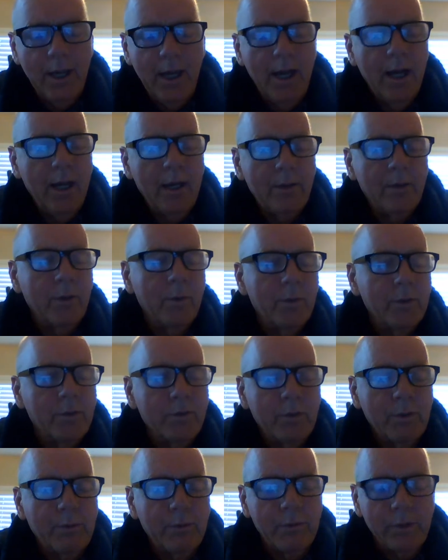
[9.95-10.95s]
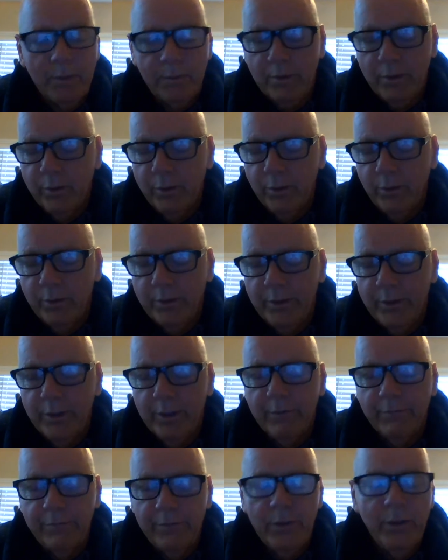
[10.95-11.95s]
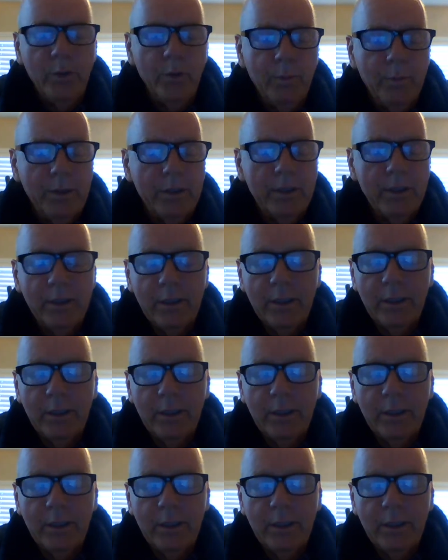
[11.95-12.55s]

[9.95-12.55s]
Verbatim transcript: I don't know what scriptures I'm going to throw in there, a few, but